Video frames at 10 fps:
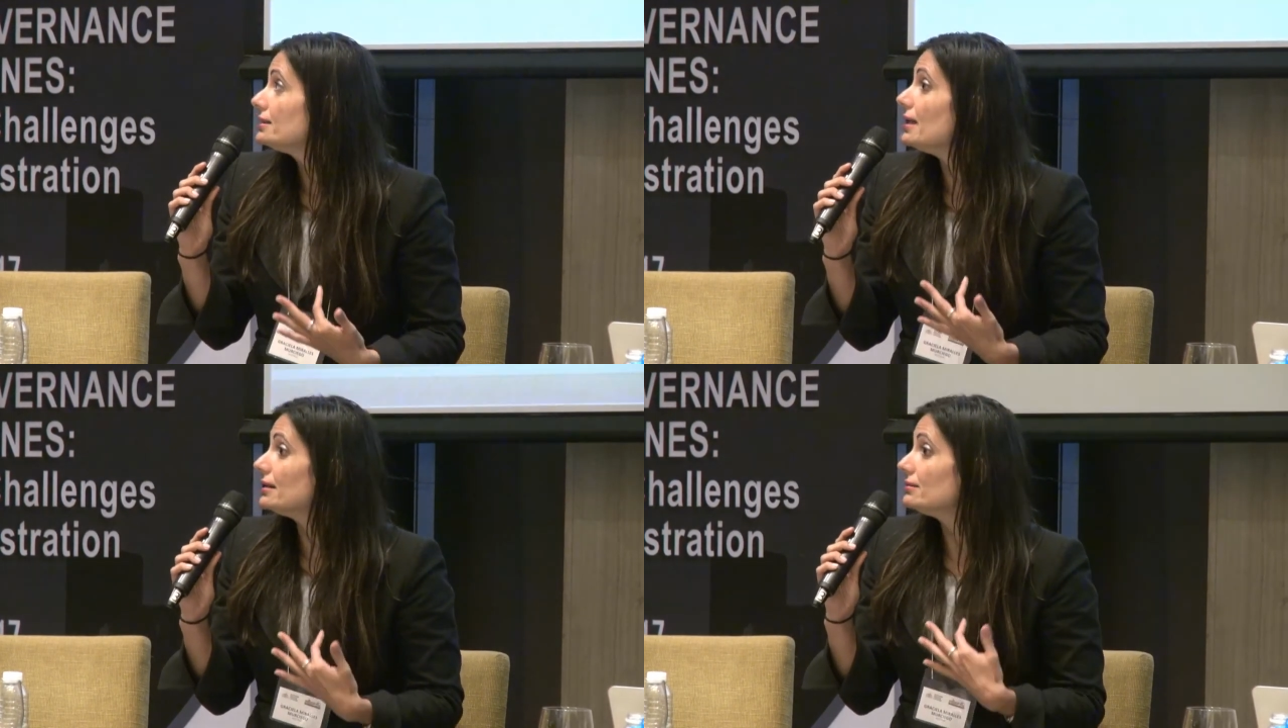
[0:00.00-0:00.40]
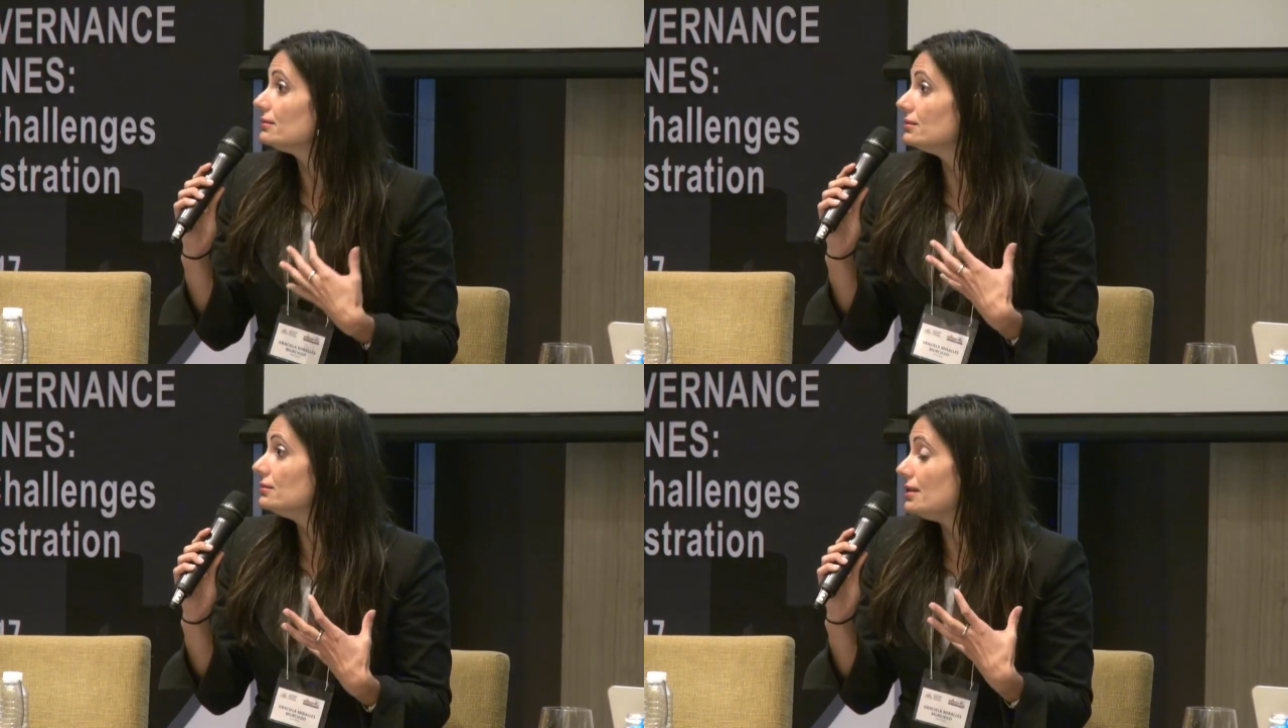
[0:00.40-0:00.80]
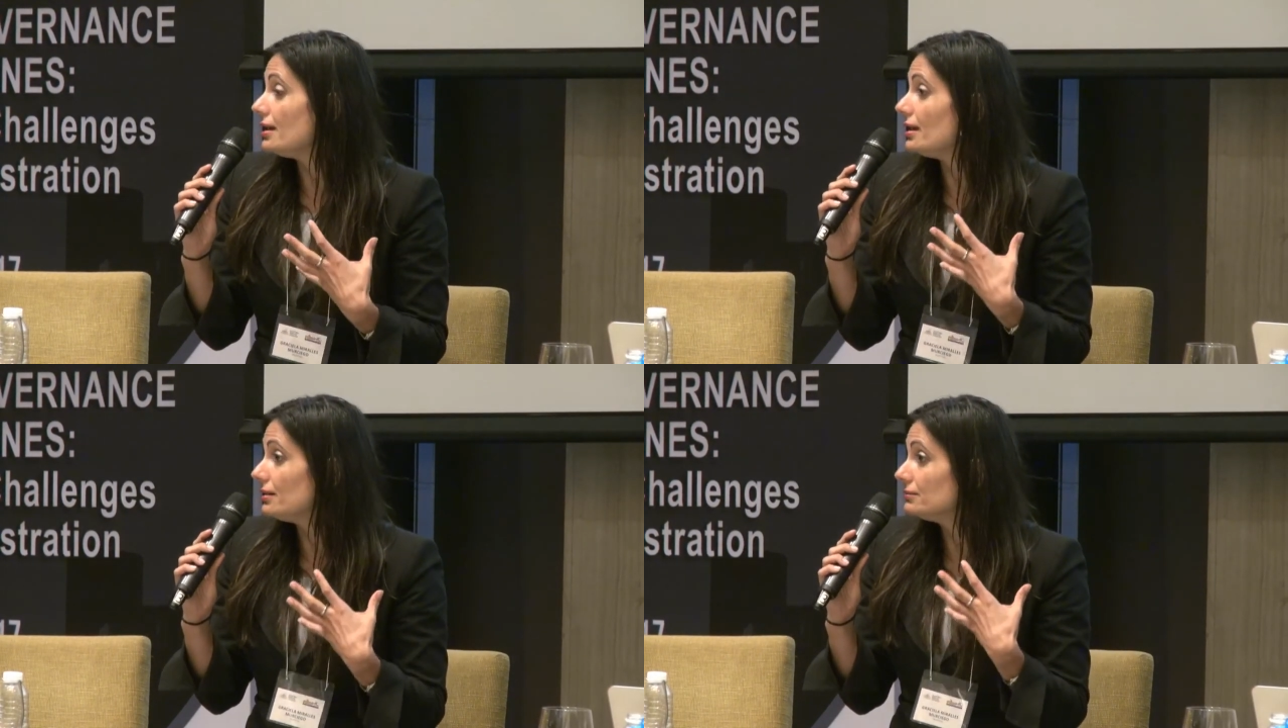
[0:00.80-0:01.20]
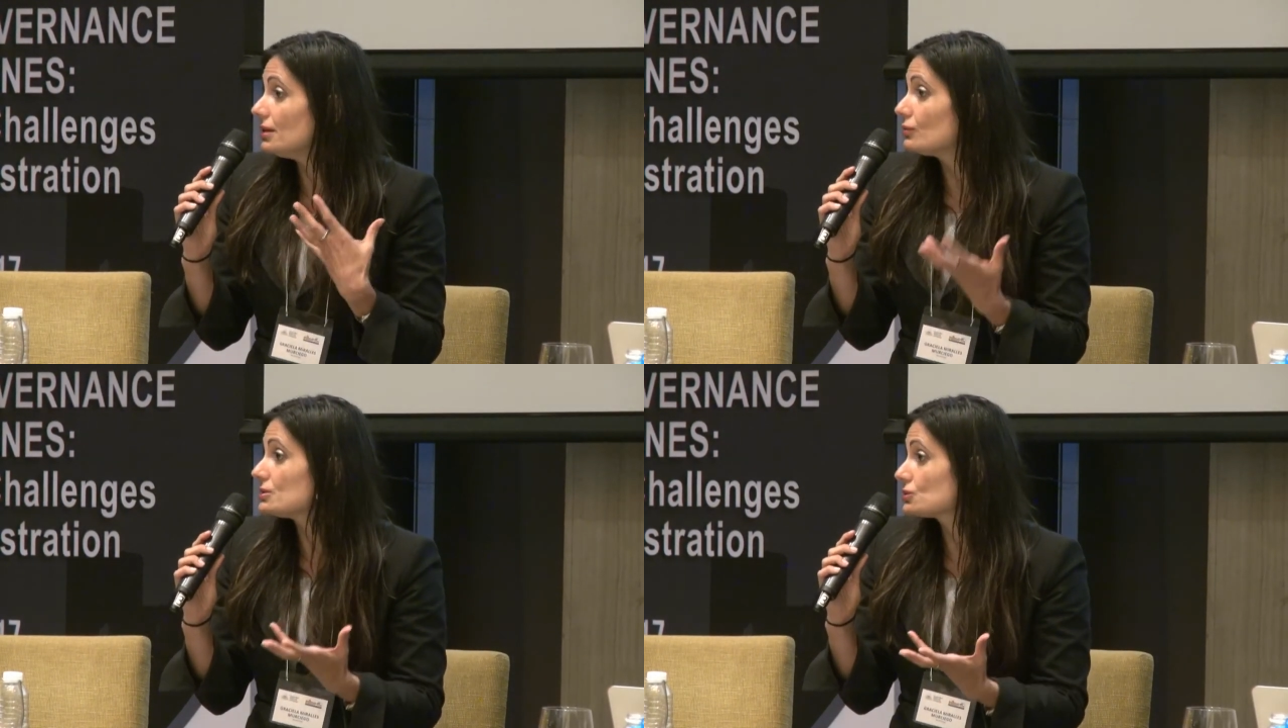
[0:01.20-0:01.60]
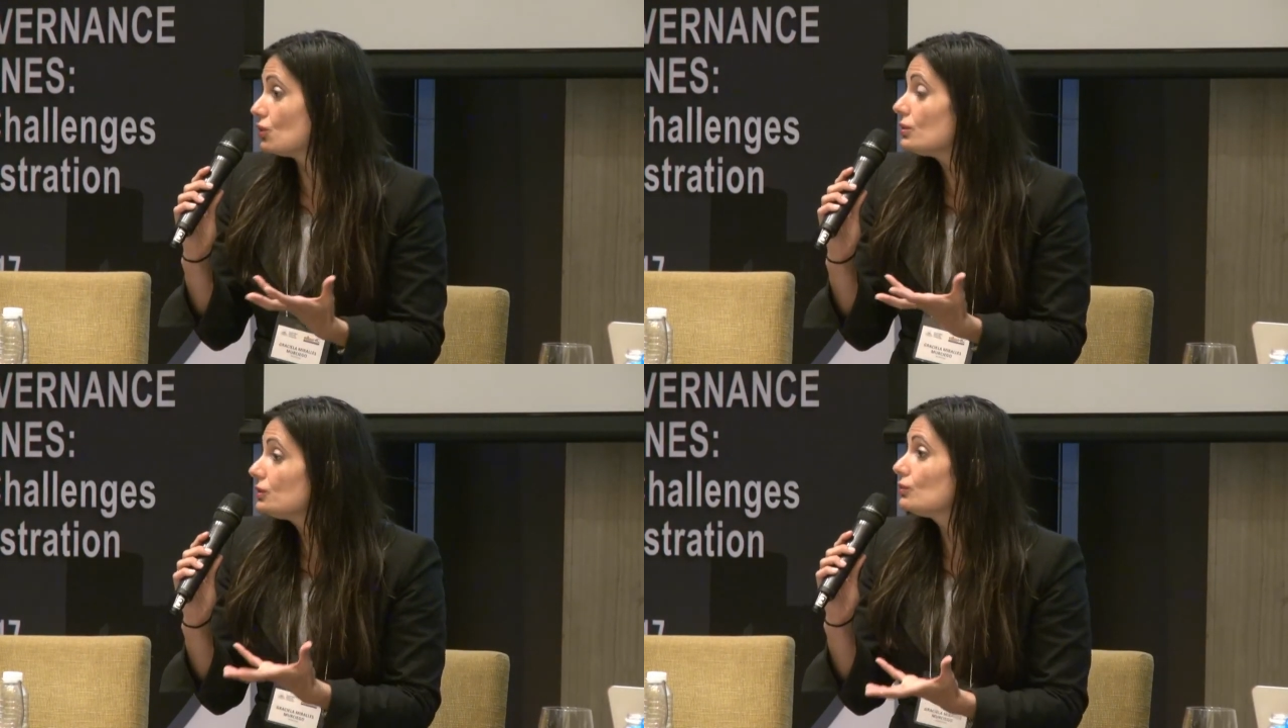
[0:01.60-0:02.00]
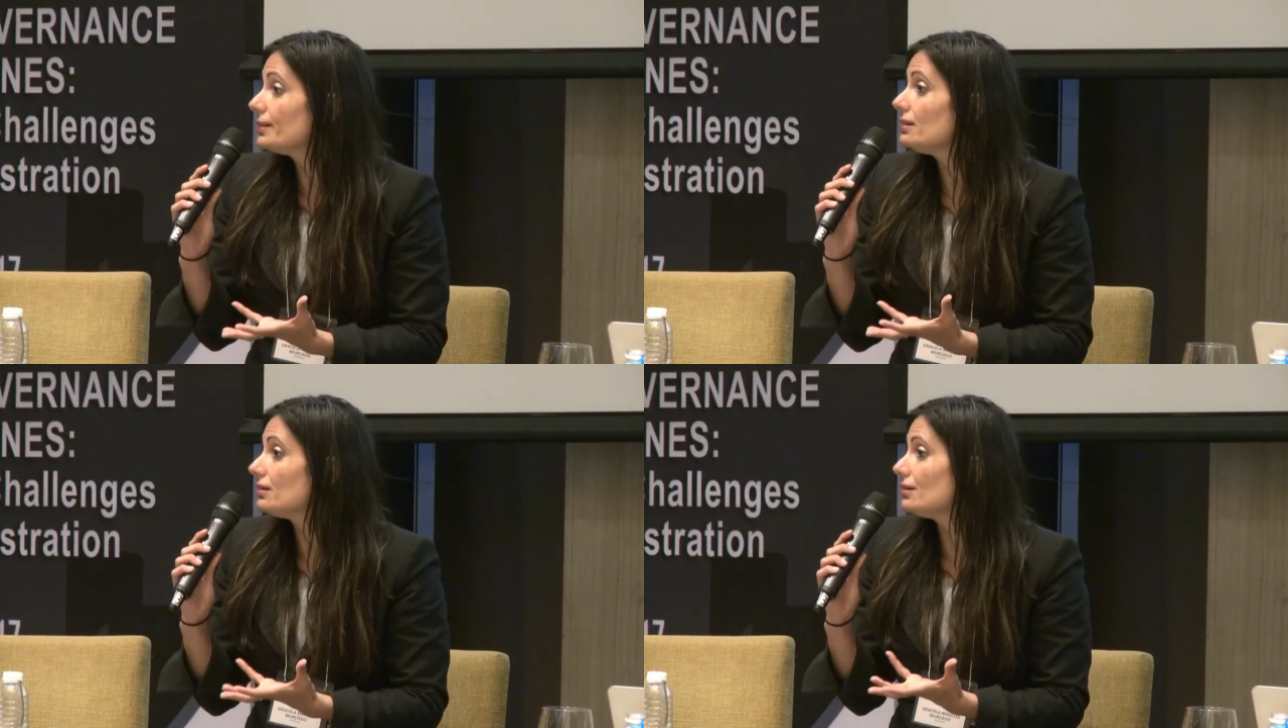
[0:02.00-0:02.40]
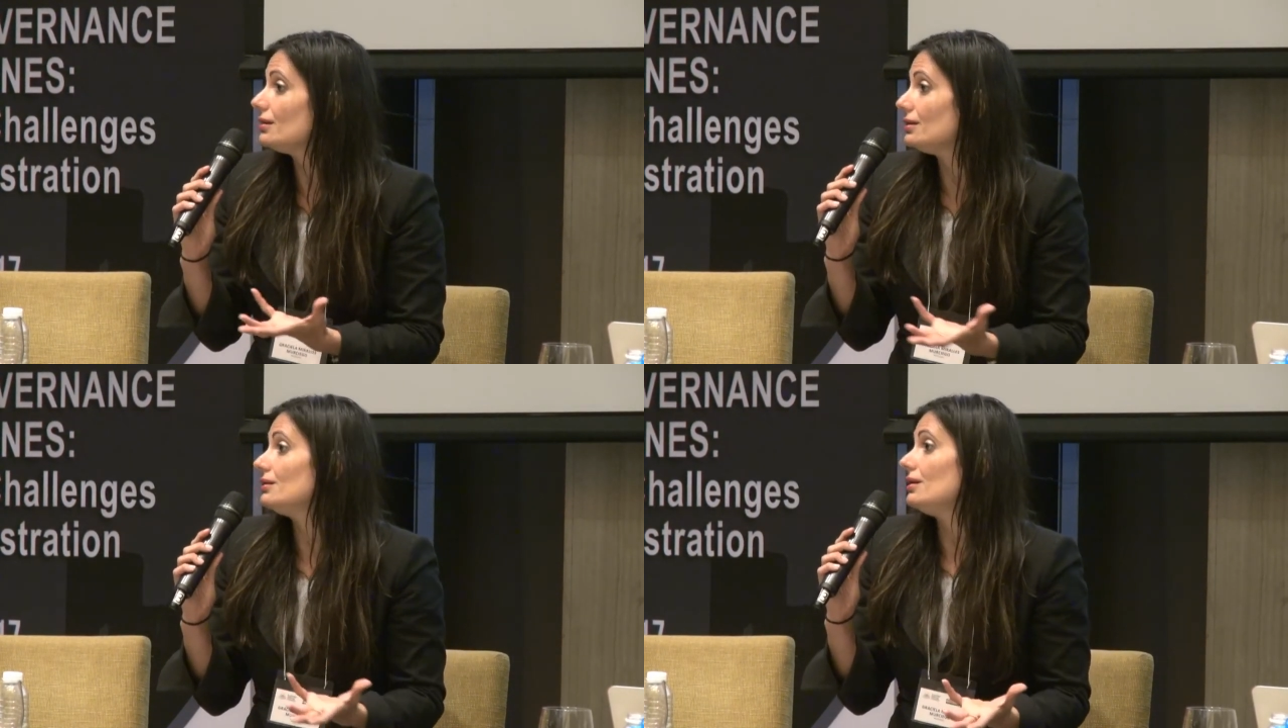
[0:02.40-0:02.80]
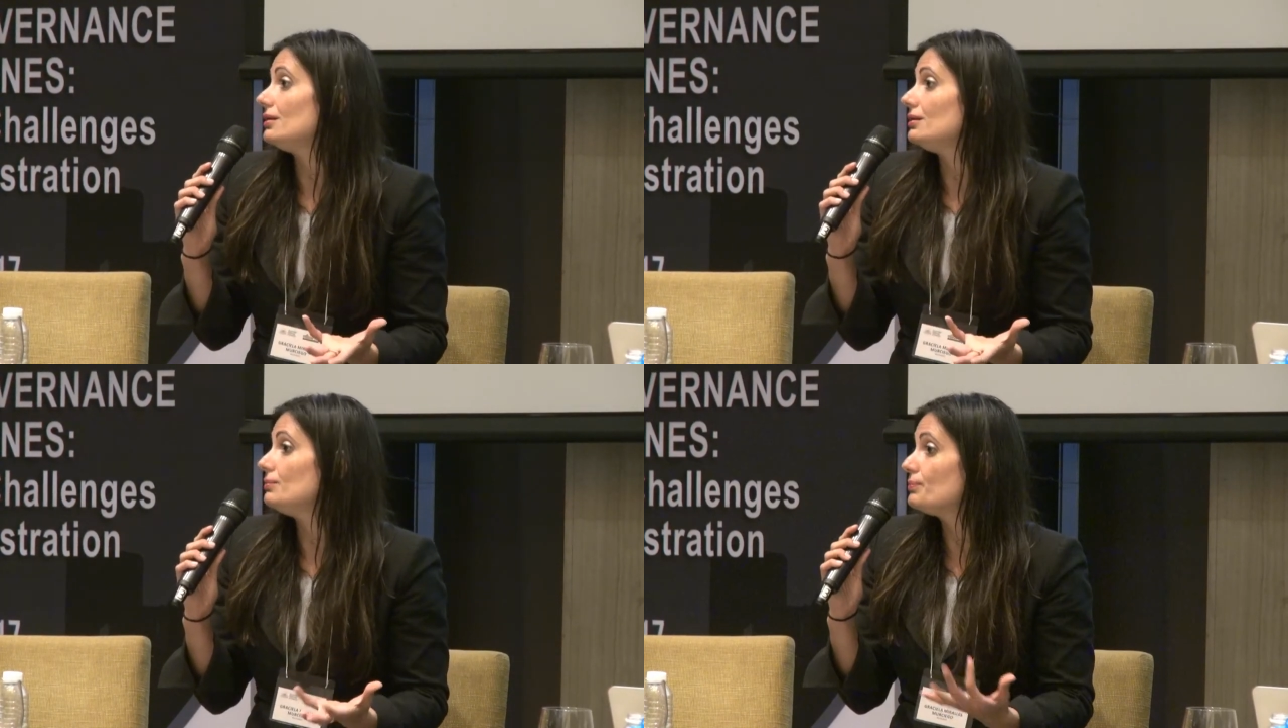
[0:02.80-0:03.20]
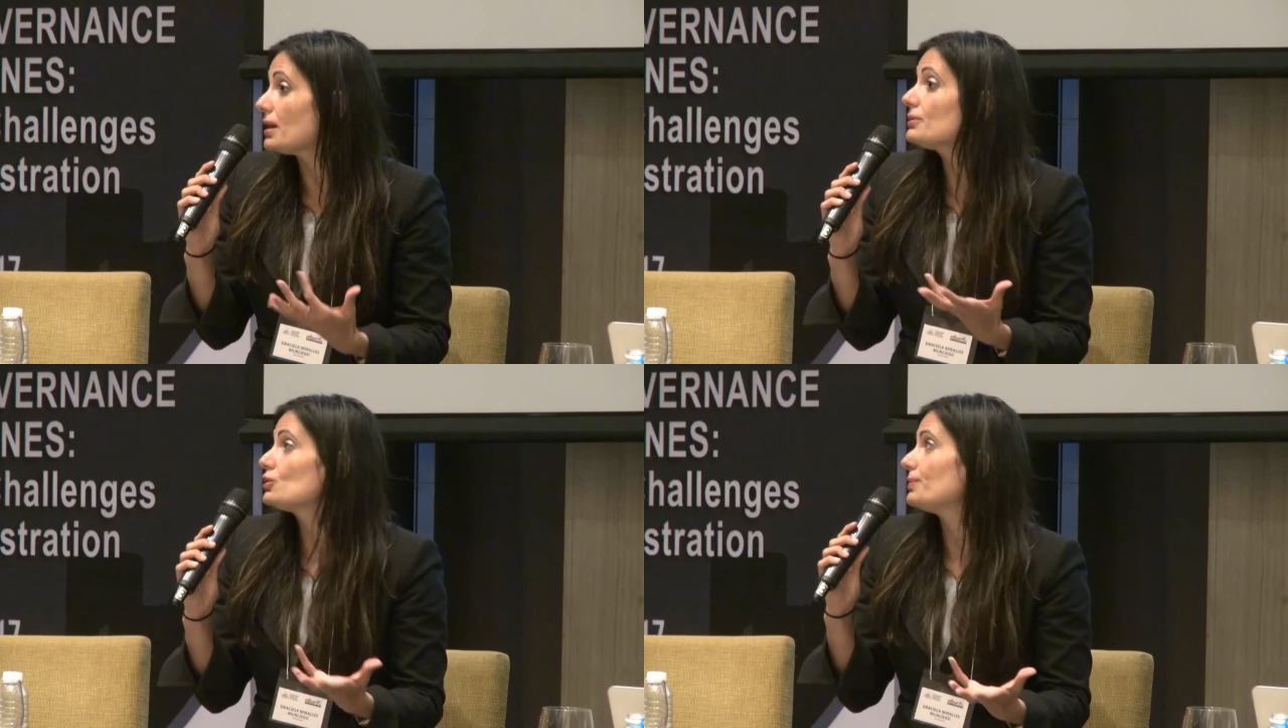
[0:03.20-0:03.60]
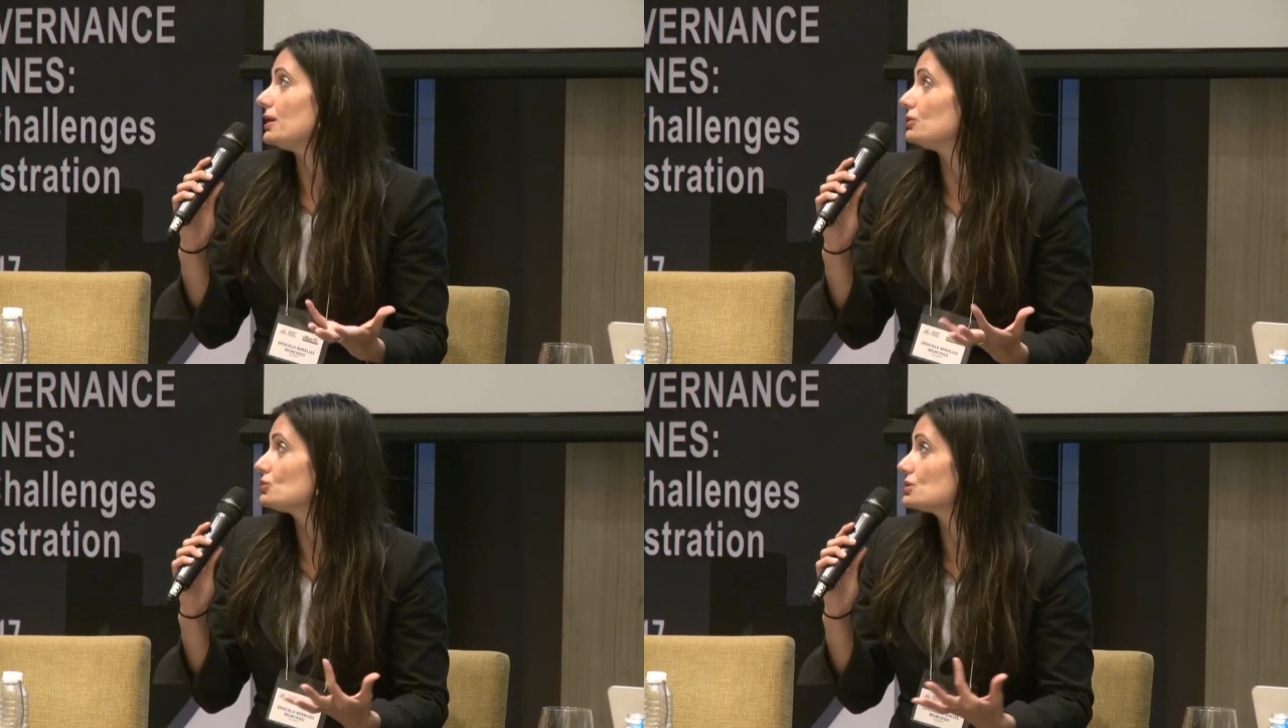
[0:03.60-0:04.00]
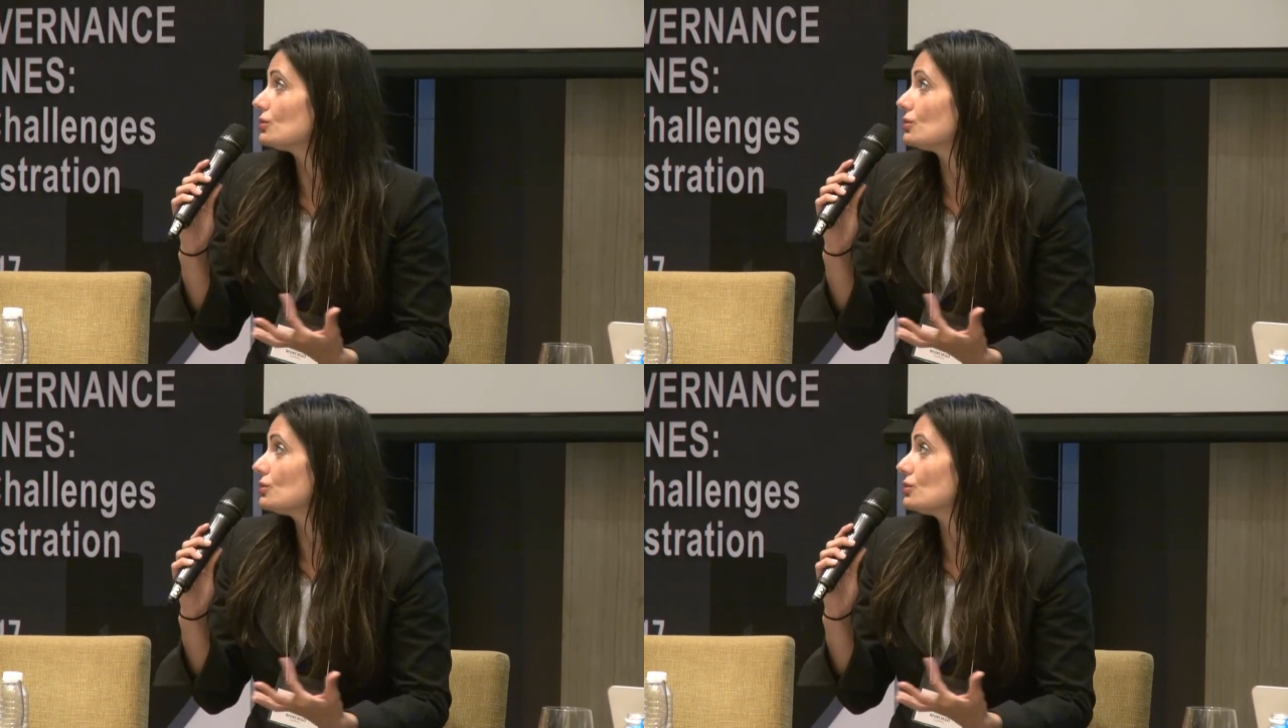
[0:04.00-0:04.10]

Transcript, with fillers: that the, there was going to be a, a private operators.